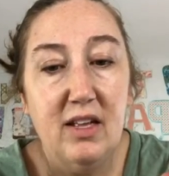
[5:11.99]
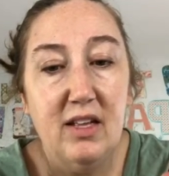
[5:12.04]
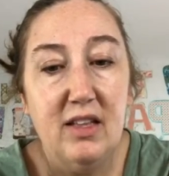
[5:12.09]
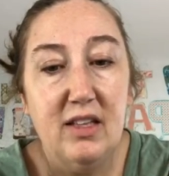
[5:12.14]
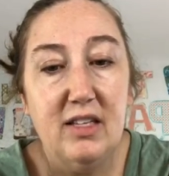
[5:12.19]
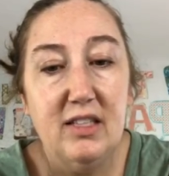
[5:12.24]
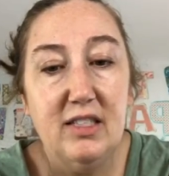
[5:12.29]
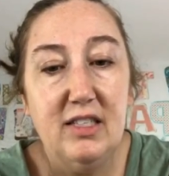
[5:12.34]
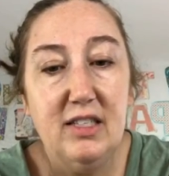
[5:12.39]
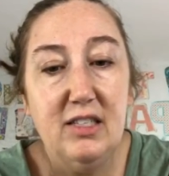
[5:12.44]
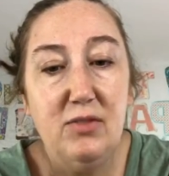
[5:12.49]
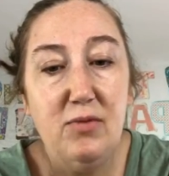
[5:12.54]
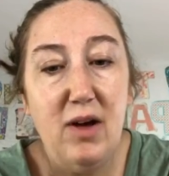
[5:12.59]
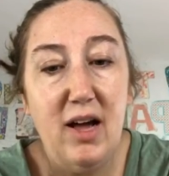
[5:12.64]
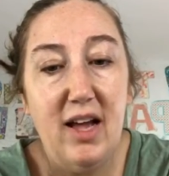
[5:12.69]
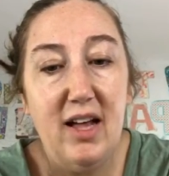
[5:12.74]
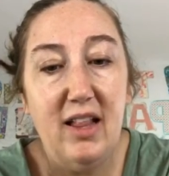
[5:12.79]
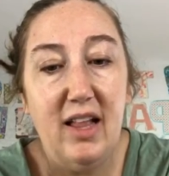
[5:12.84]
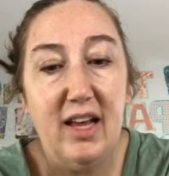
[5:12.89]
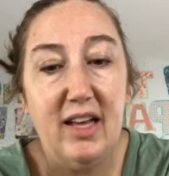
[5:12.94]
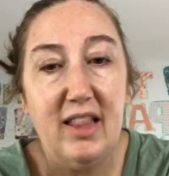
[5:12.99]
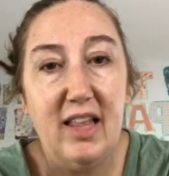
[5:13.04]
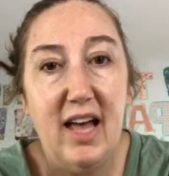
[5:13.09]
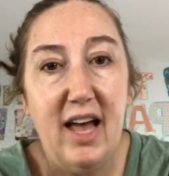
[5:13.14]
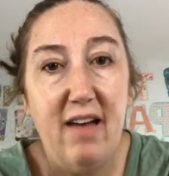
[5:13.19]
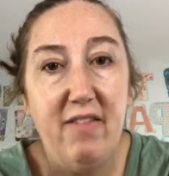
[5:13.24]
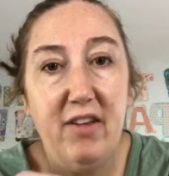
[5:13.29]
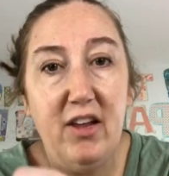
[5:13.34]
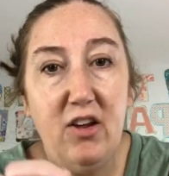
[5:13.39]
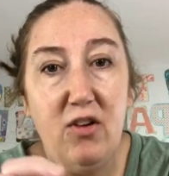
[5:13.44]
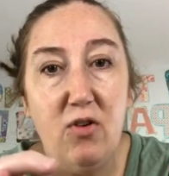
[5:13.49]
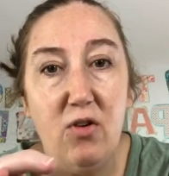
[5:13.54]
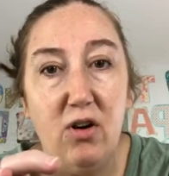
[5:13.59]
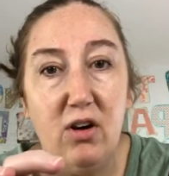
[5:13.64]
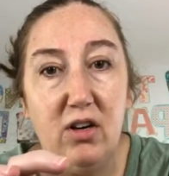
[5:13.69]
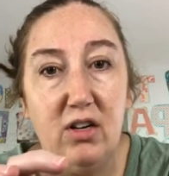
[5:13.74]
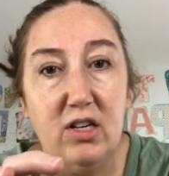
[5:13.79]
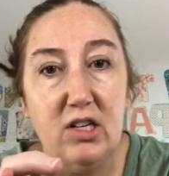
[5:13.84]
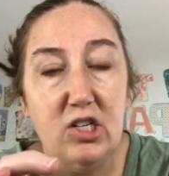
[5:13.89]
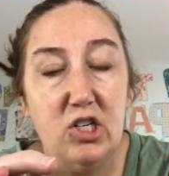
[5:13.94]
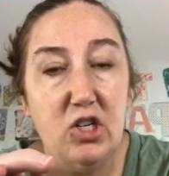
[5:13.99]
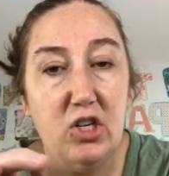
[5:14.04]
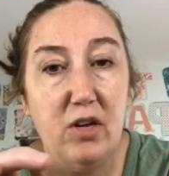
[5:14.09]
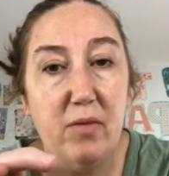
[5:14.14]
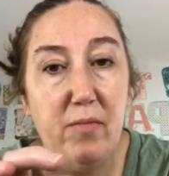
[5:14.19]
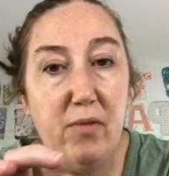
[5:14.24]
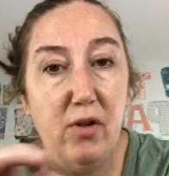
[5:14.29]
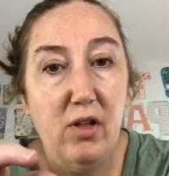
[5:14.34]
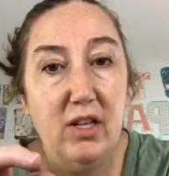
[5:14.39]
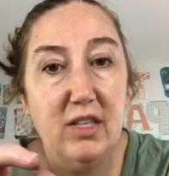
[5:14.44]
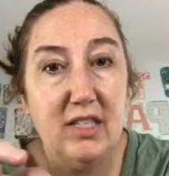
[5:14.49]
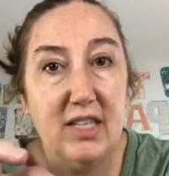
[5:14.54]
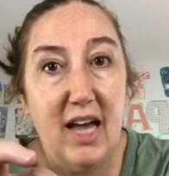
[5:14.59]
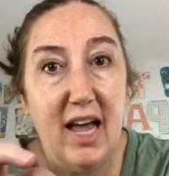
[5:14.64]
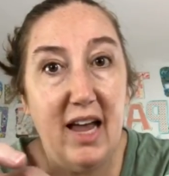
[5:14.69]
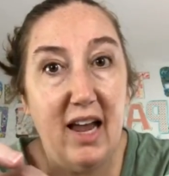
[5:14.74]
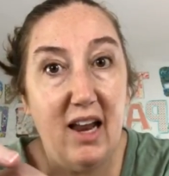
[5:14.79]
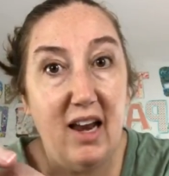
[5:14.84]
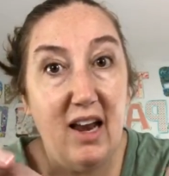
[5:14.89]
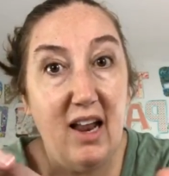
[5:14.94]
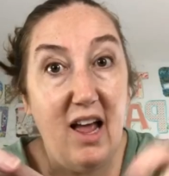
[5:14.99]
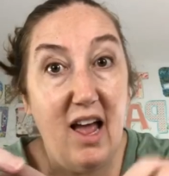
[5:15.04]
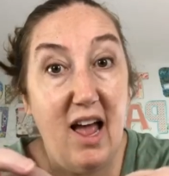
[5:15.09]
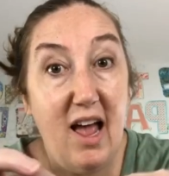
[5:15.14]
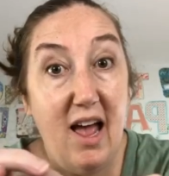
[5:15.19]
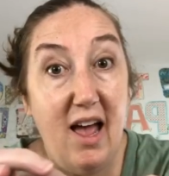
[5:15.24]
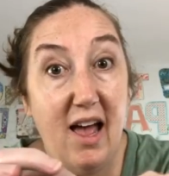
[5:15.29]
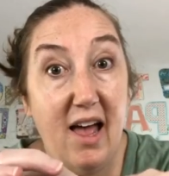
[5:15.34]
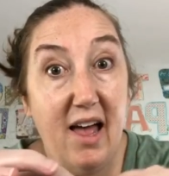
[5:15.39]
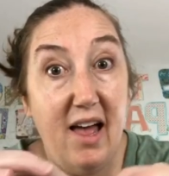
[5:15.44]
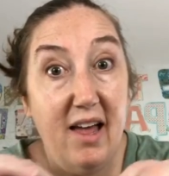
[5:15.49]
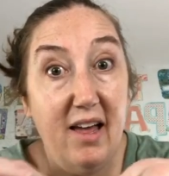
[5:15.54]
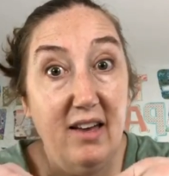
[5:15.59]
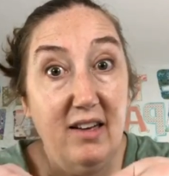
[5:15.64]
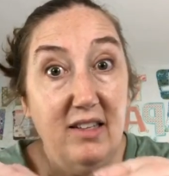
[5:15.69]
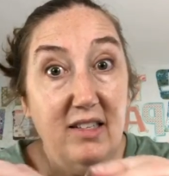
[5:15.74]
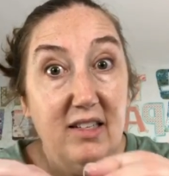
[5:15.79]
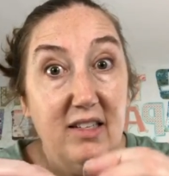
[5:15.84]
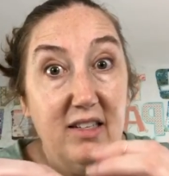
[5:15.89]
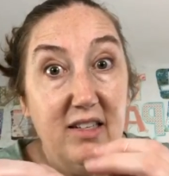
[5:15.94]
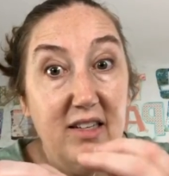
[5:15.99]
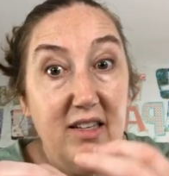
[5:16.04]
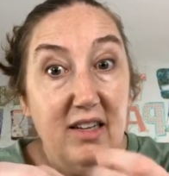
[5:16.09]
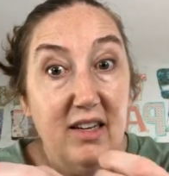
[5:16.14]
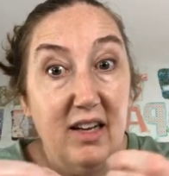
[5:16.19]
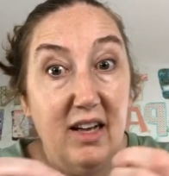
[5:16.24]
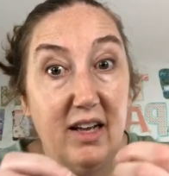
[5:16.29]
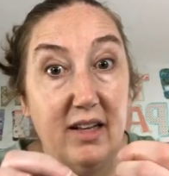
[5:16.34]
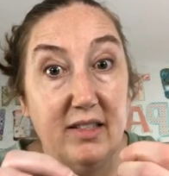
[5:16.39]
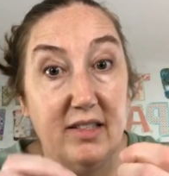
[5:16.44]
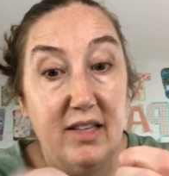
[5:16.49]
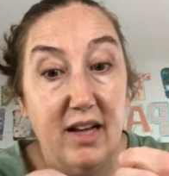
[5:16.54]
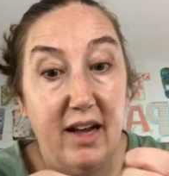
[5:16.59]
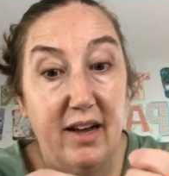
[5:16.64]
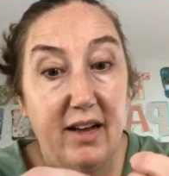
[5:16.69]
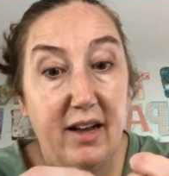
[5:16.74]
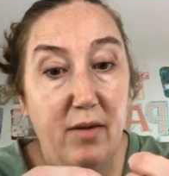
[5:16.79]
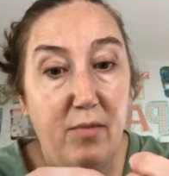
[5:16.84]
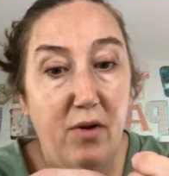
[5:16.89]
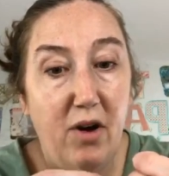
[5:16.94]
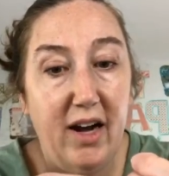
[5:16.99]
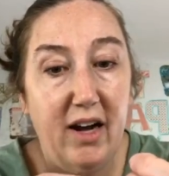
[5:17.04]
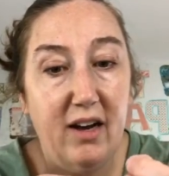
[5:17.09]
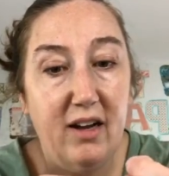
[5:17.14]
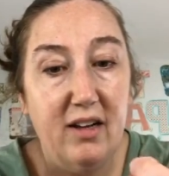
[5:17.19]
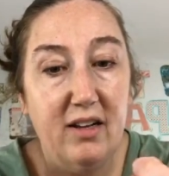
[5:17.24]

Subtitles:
This is why I like the heavy cord, because you can pull it tight and it's not going to break.